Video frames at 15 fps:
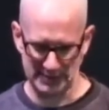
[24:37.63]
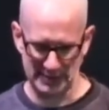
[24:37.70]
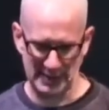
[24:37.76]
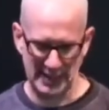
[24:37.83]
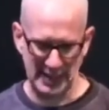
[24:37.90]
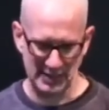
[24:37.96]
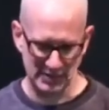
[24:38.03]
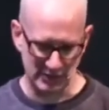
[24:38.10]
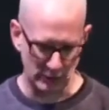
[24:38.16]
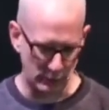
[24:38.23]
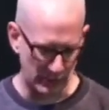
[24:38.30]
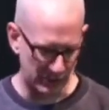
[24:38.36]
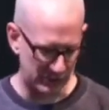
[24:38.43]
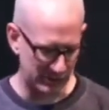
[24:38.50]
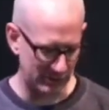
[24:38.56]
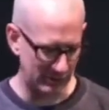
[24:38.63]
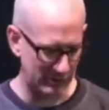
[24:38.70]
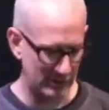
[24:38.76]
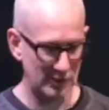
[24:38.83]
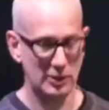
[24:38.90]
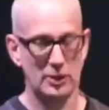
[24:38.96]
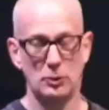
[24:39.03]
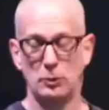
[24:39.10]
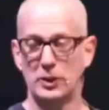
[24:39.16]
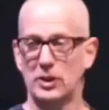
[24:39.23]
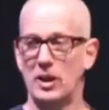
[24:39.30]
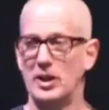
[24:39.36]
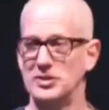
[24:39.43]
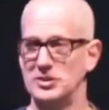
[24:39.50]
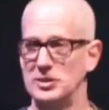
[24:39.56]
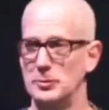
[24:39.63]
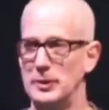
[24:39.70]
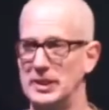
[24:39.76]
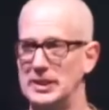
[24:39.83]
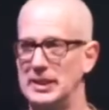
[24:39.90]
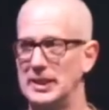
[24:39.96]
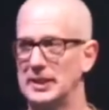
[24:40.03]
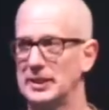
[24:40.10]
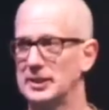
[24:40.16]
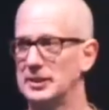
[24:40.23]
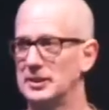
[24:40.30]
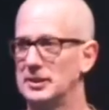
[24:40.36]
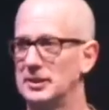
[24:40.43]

Then I ask the question, what causes you to be a dick?